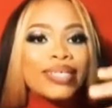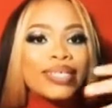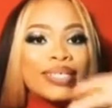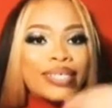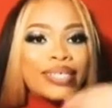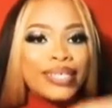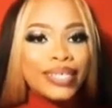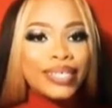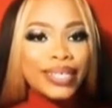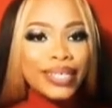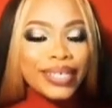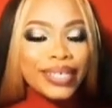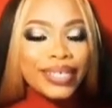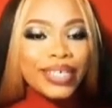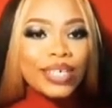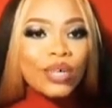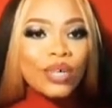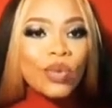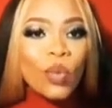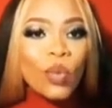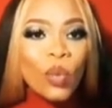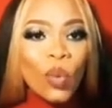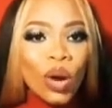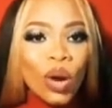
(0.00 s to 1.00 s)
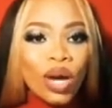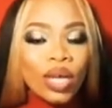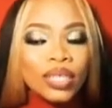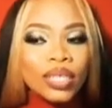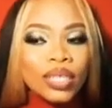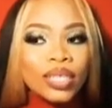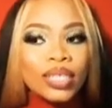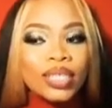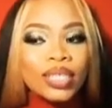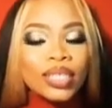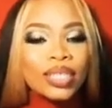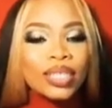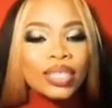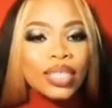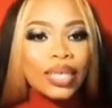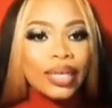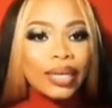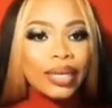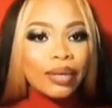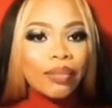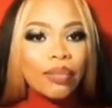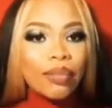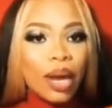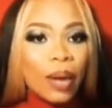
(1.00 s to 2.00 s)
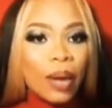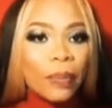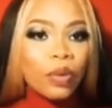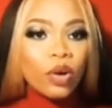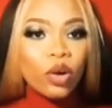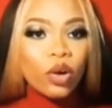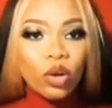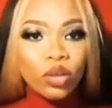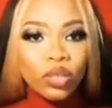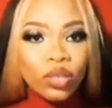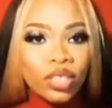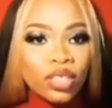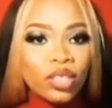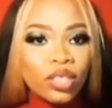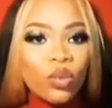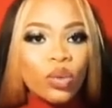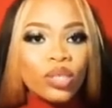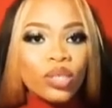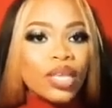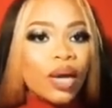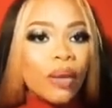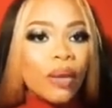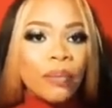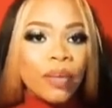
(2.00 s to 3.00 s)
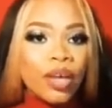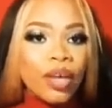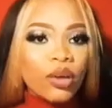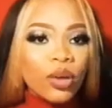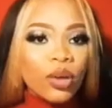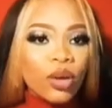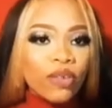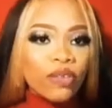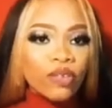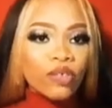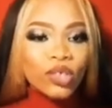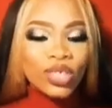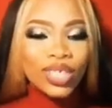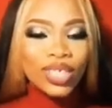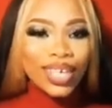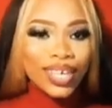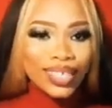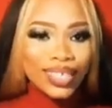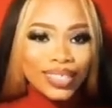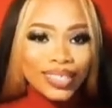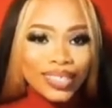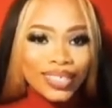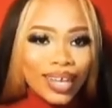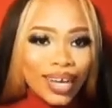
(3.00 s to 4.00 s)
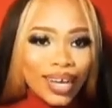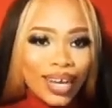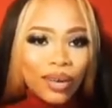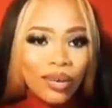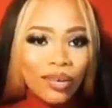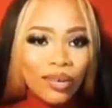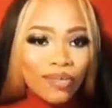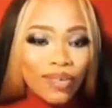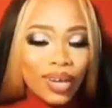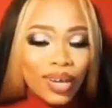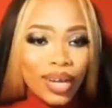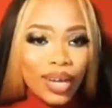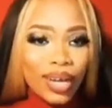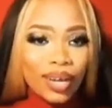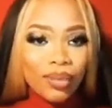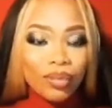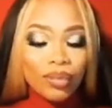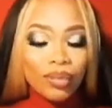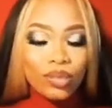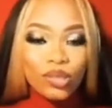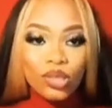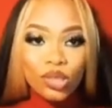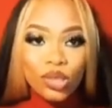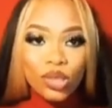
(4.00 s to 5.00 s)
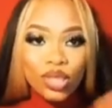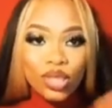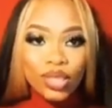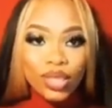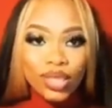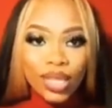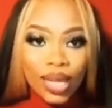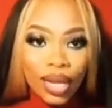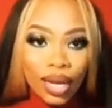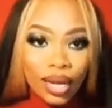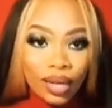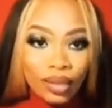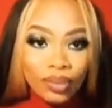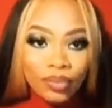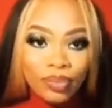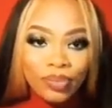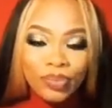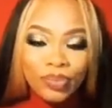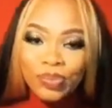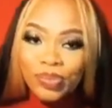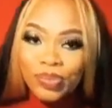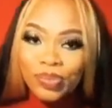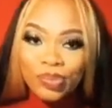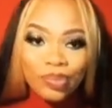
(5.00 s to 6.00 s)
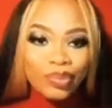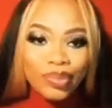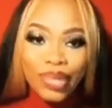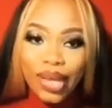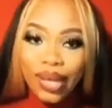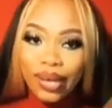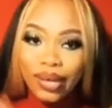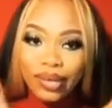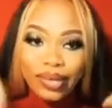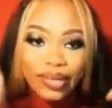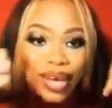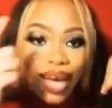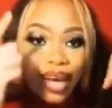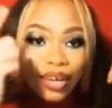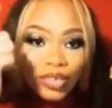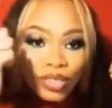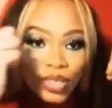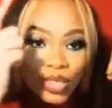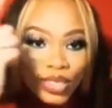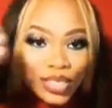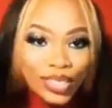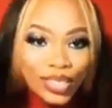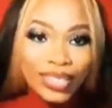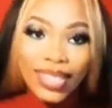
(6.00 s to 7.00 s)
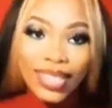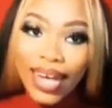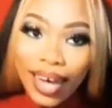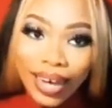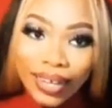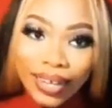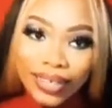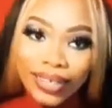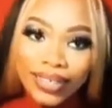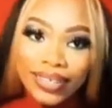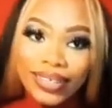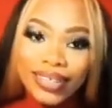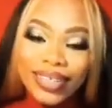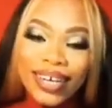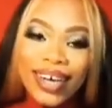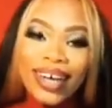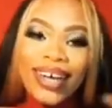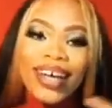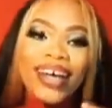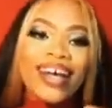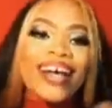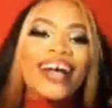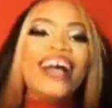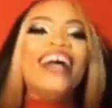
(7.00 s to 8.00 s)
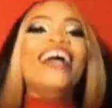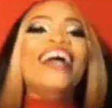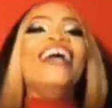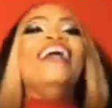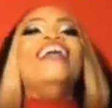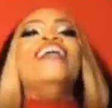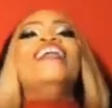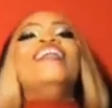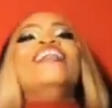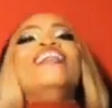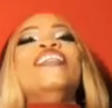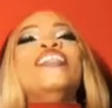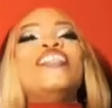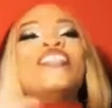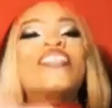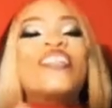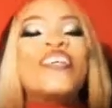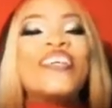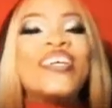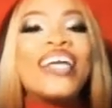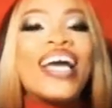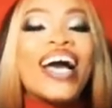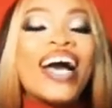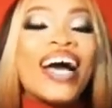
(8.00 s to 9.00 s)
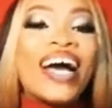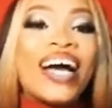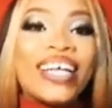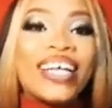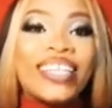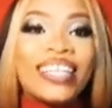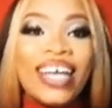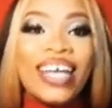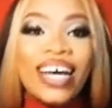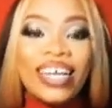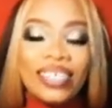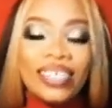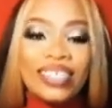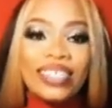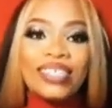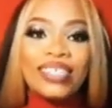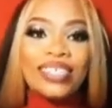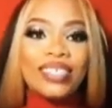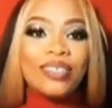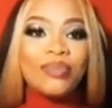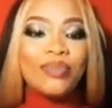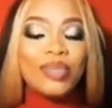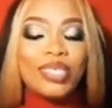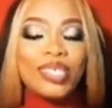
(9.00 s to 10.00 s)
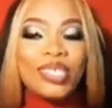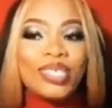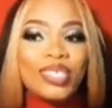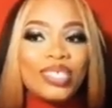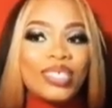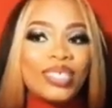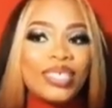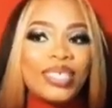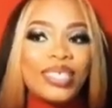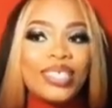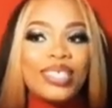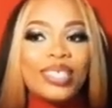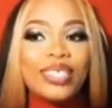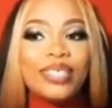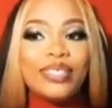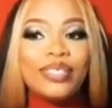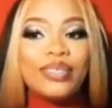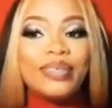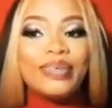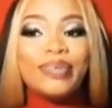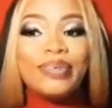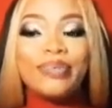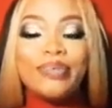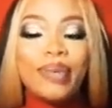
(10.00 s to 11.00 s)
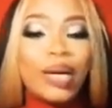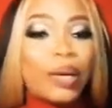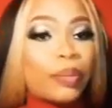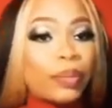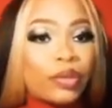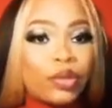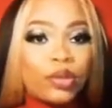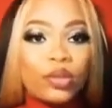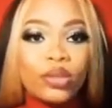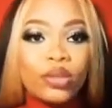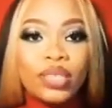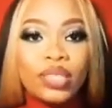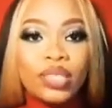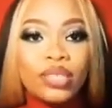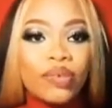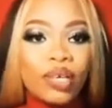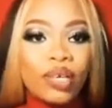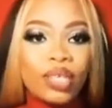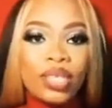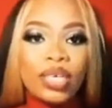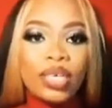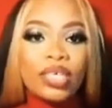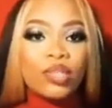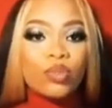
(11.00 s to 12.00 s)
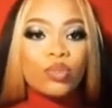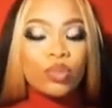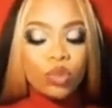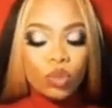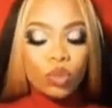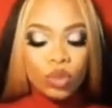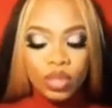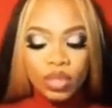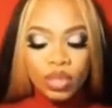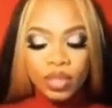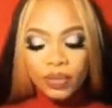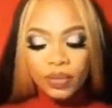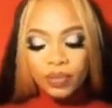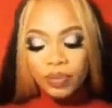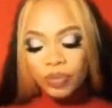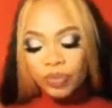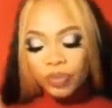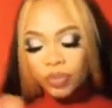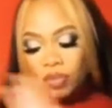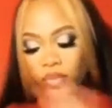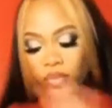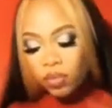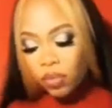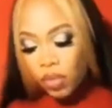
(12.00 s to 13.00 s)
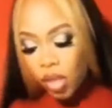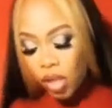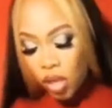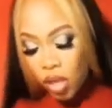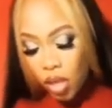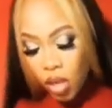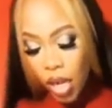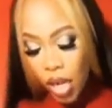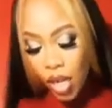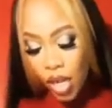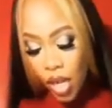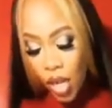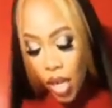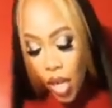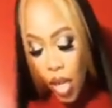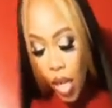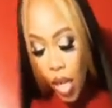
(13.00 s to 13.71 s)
see what's in my box, see what I'm made of. Do you get that kind of vibe? Do you understand? You gotta understand. So yeah, that is basically my box, Fantah's box. Next